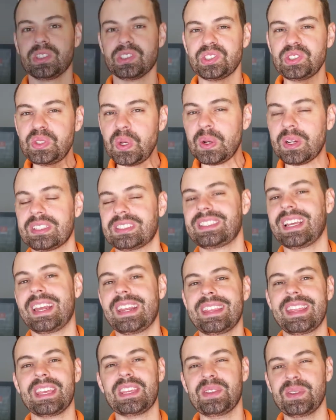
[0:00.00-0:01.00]
we're so
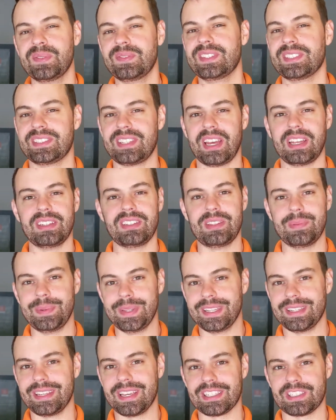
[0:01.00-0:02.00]
excited that you've decided
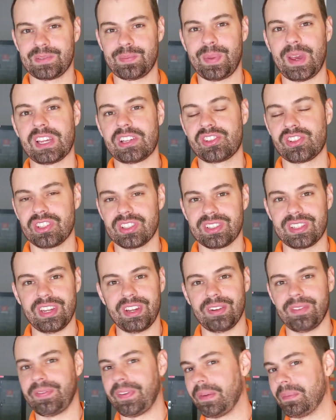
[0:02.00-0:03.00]
to be a guest
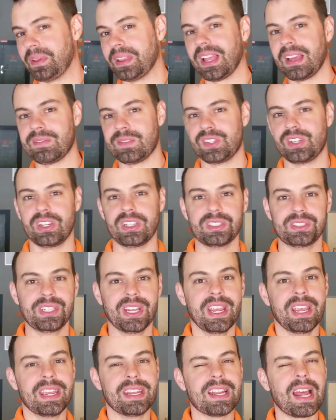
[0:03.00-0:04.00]
specialist here at Family Life
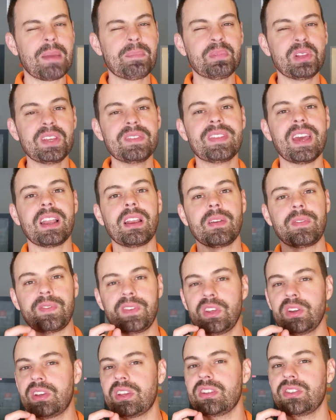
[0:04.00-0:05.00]
Church. And I believe that
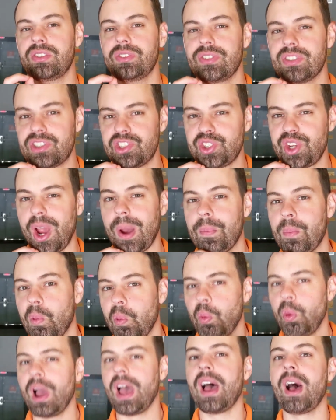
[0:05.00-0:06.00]
if you can do this
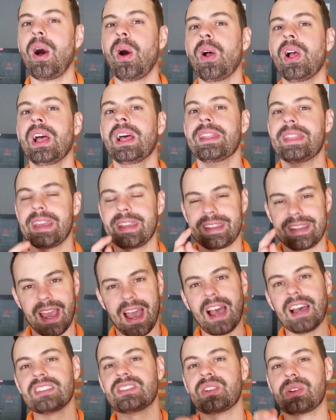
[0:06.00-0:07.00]
job well, that
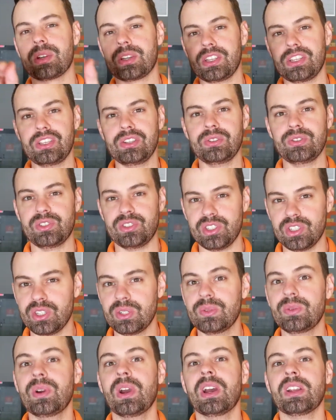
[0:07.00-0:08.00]
God's going to use
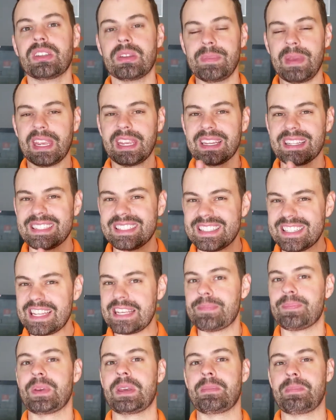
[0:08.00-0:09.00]
you to make a
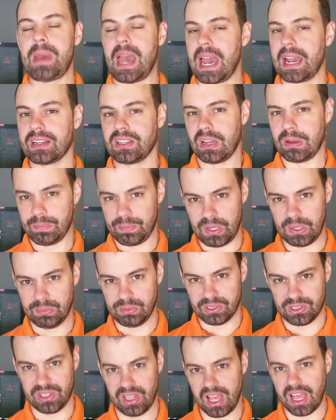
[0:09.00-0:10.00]
deep impact on
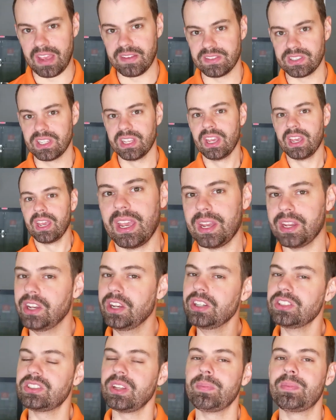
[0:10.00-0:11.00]
people's lives.
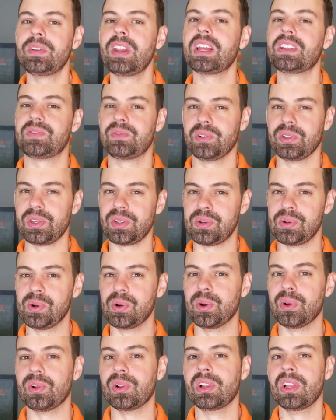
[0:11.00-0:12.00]
And here's something that's really
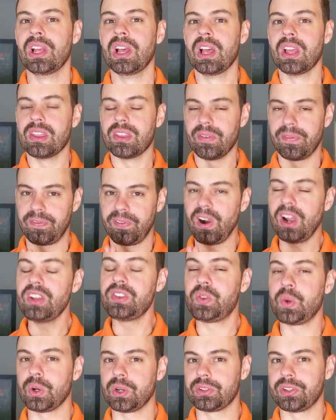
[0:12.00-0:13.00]
cool. The
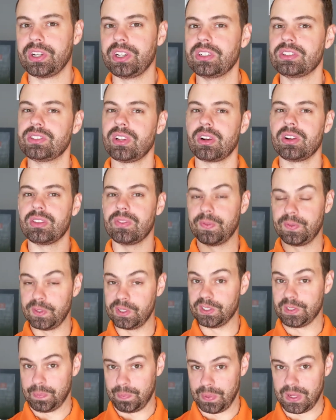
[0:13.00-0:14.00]
front door greeters are the
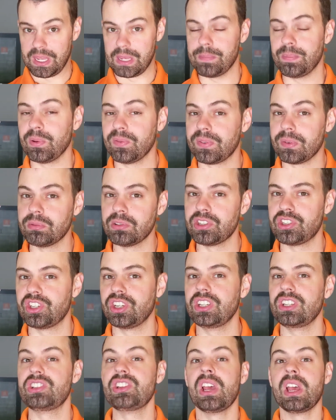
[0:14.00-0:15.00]
first people from the
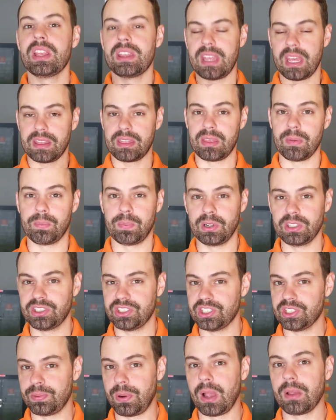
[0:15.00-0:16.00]
church that the
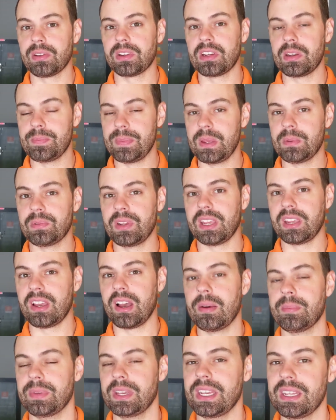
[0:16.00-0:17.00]
person's probably going to meet when they
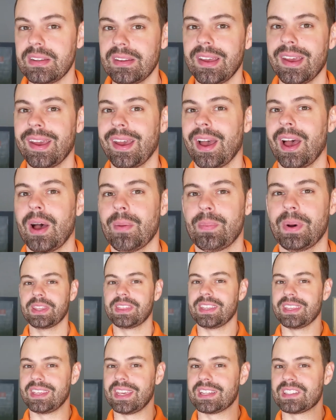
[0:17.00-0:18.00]
come in.
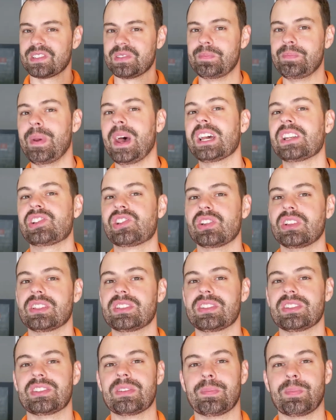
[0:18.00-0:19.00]
But the guest
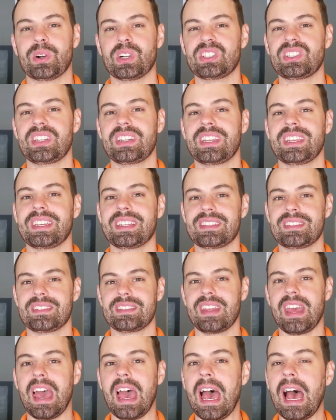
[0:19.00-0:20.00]
specialist is the person that
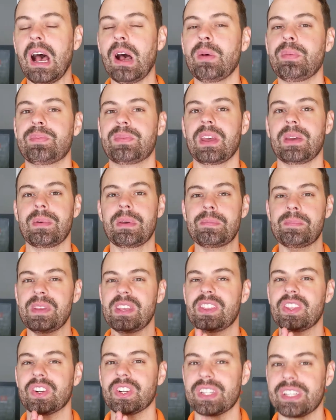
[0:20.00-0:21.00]
gets to help them
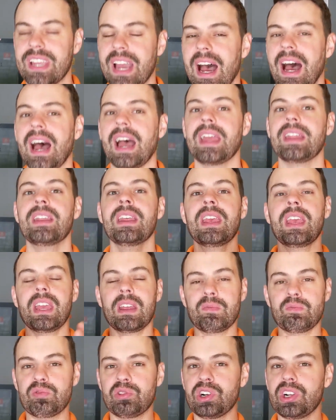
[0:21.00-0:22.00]
and be their guide
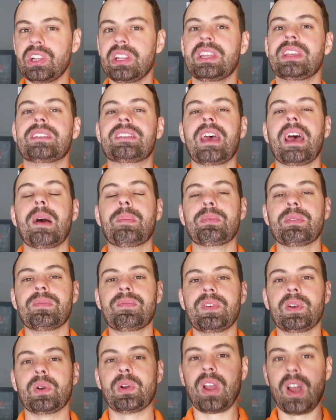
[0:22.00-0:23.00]
and really get to help
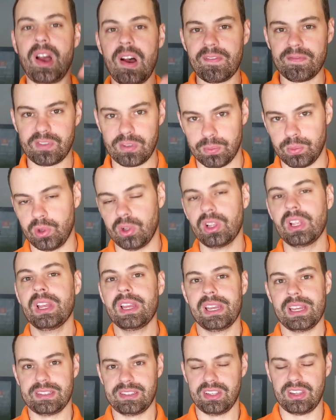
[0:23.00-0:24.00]
them feel comfortable
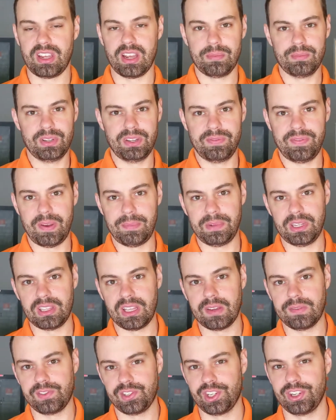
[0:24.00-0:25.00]
as they come into
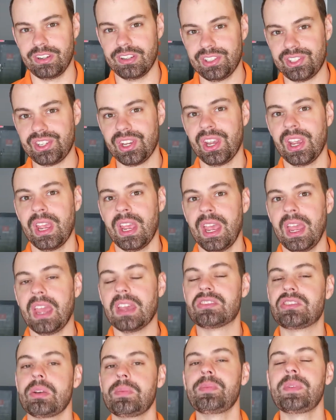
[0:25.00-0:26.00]
Family Life Church.
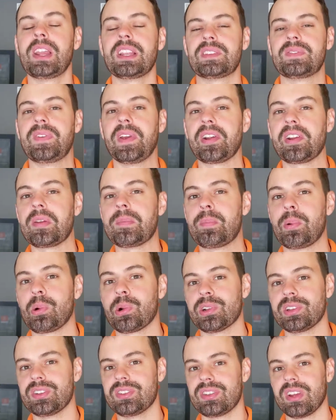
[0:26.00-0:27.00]
And something that's very
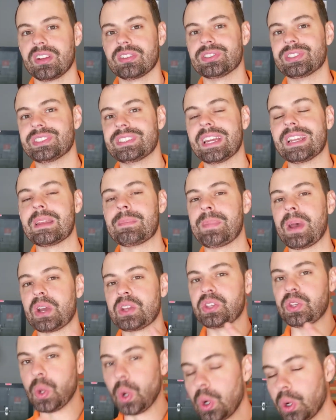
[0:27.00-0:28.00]
important to understand
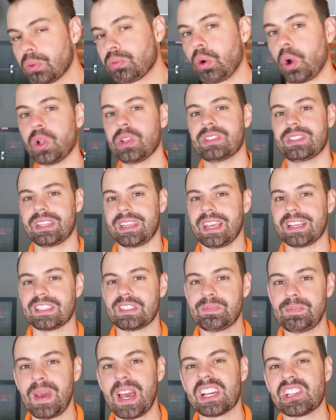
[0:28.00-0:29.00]
about your role as a
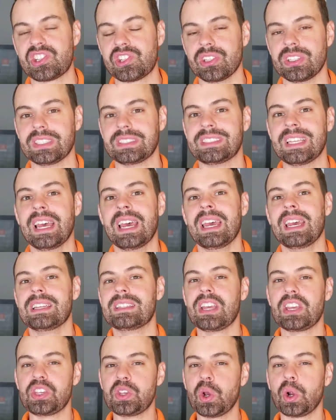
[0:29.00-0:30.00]
guest specialist
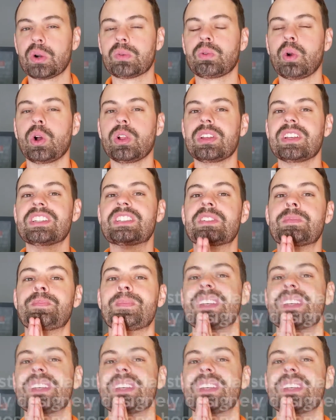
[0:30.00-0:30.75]
is that your role is